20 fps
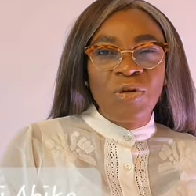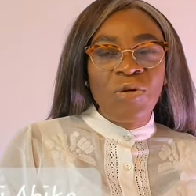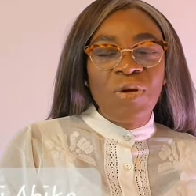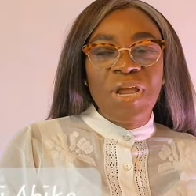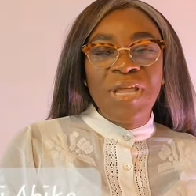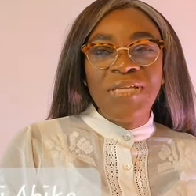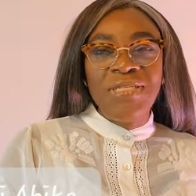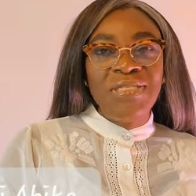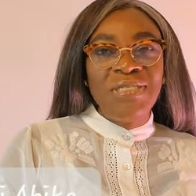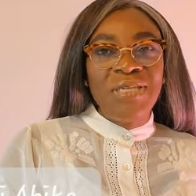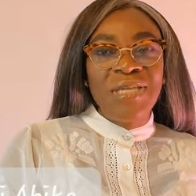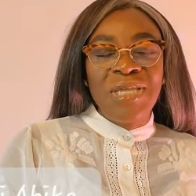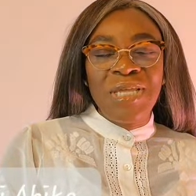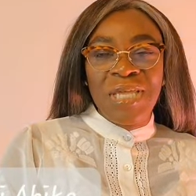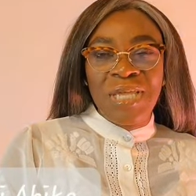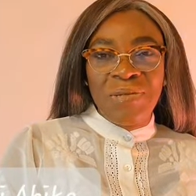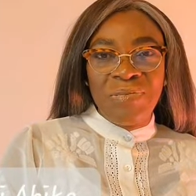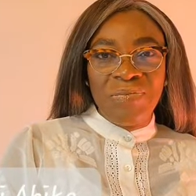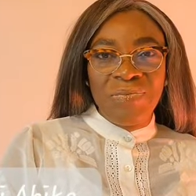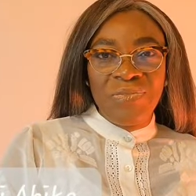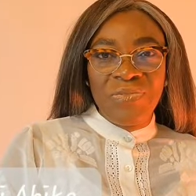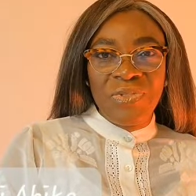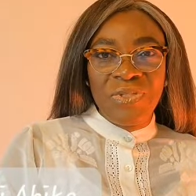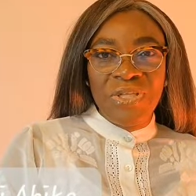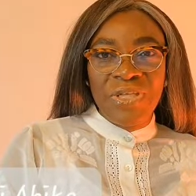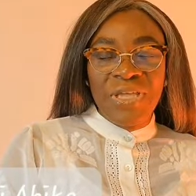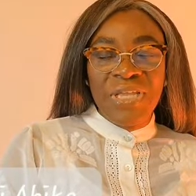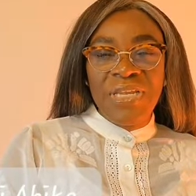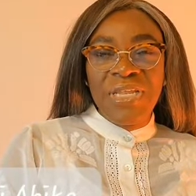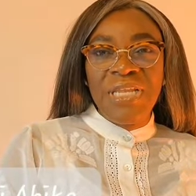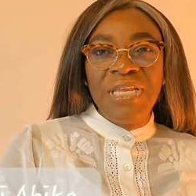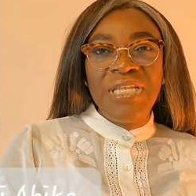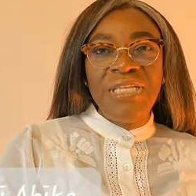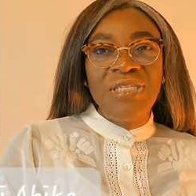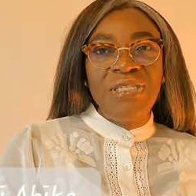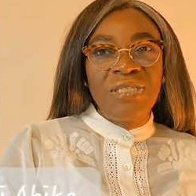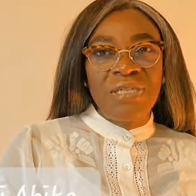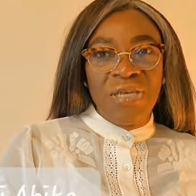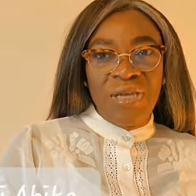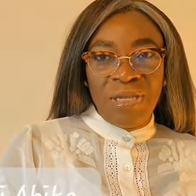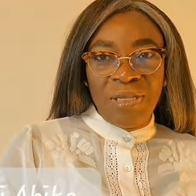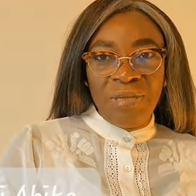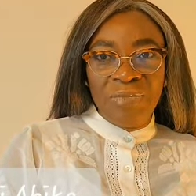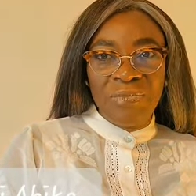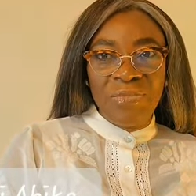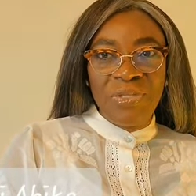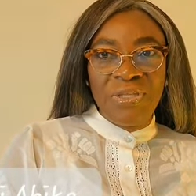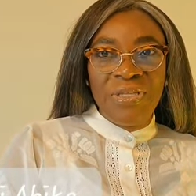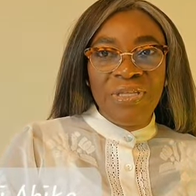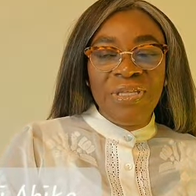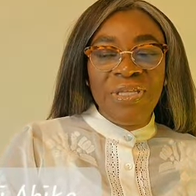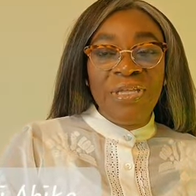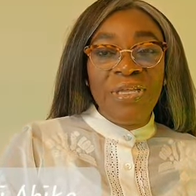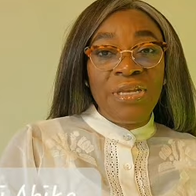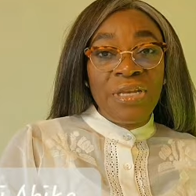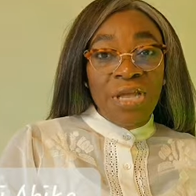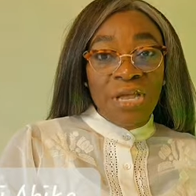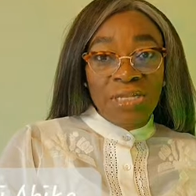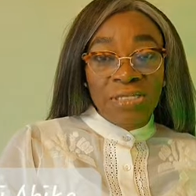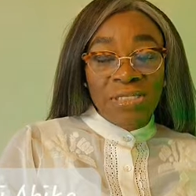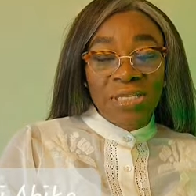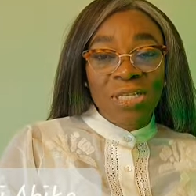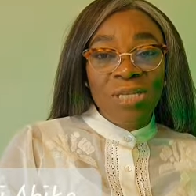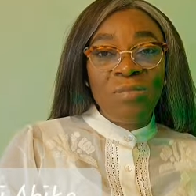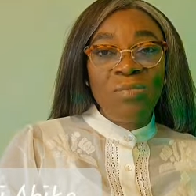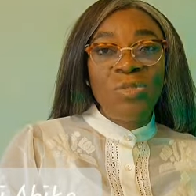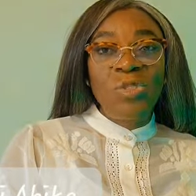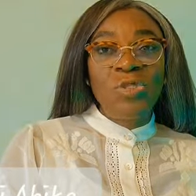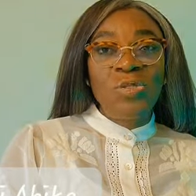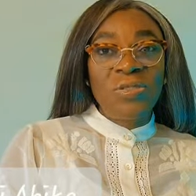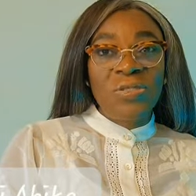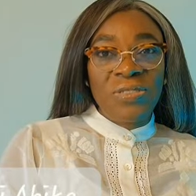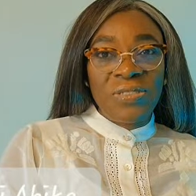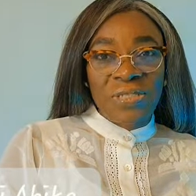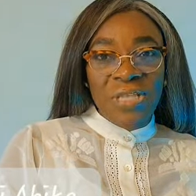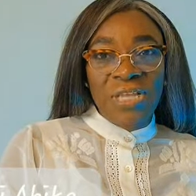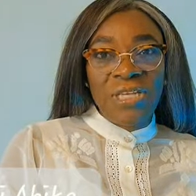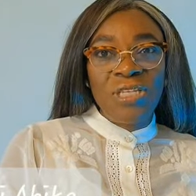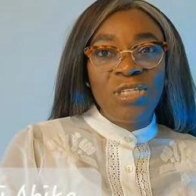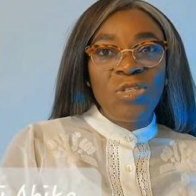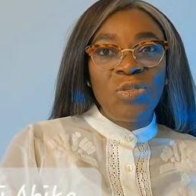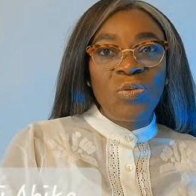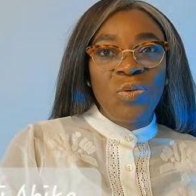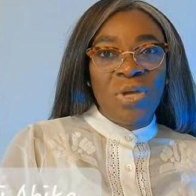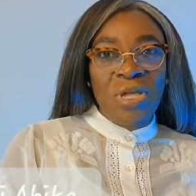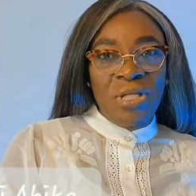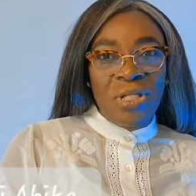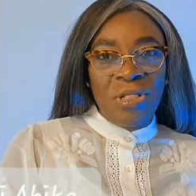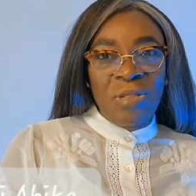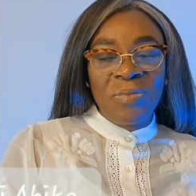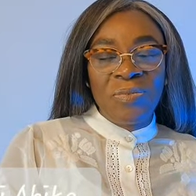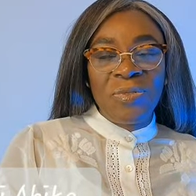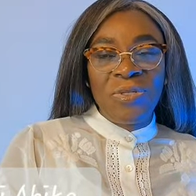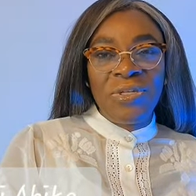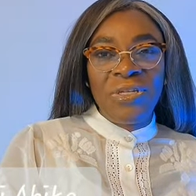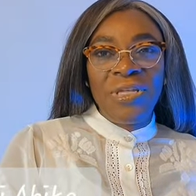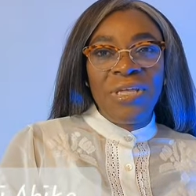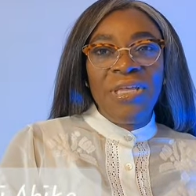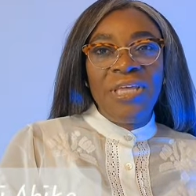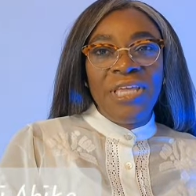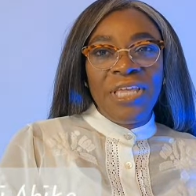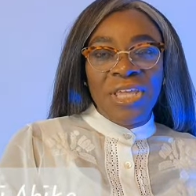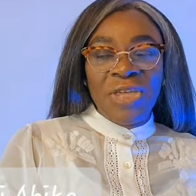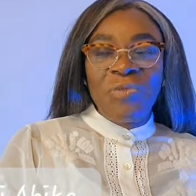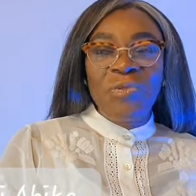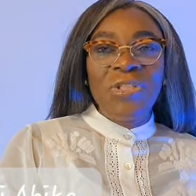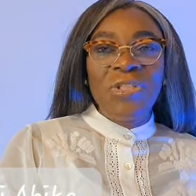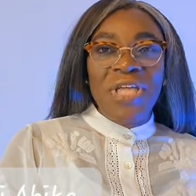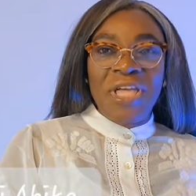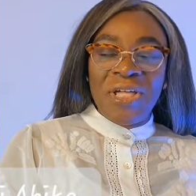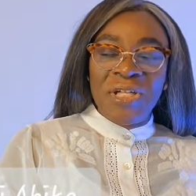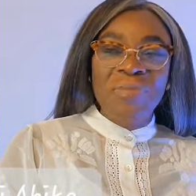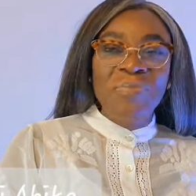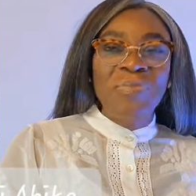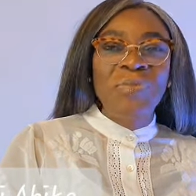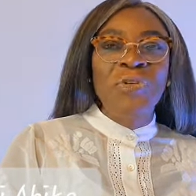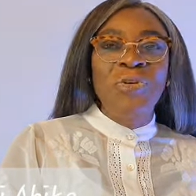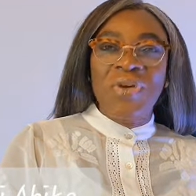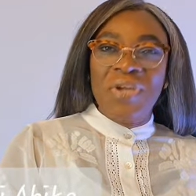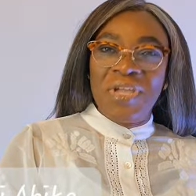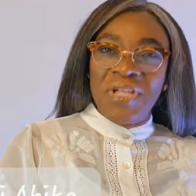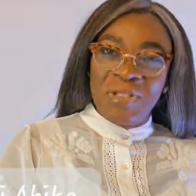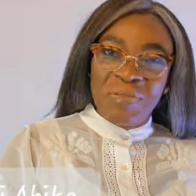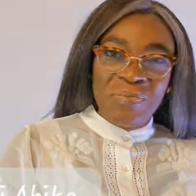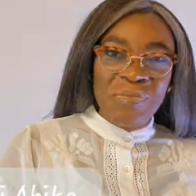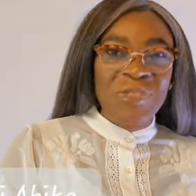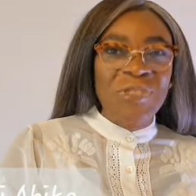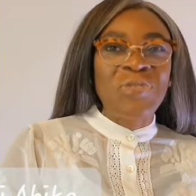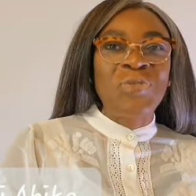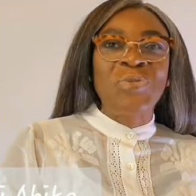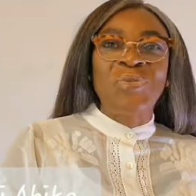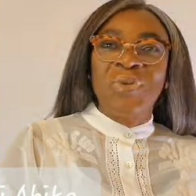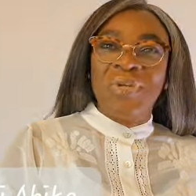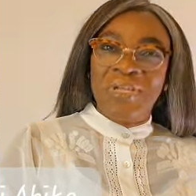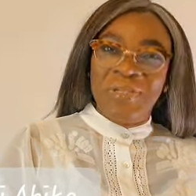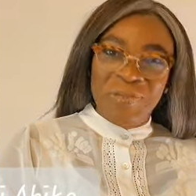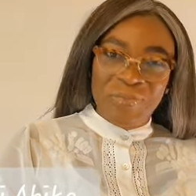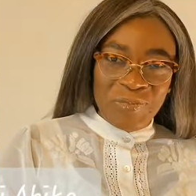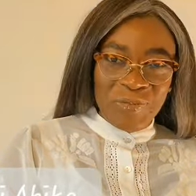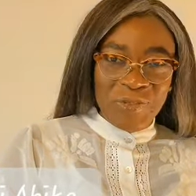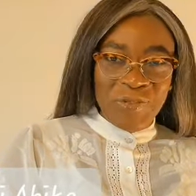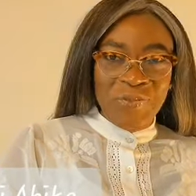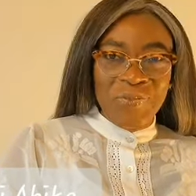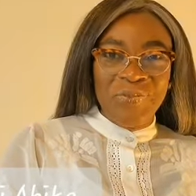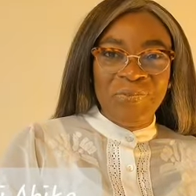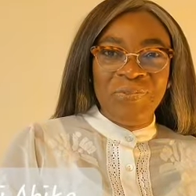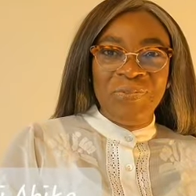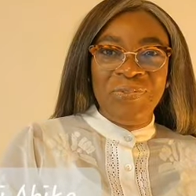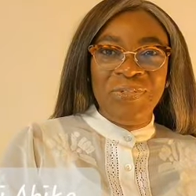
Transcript: Cry to him at any time and ask him to send you help. He will help your helpers to help you.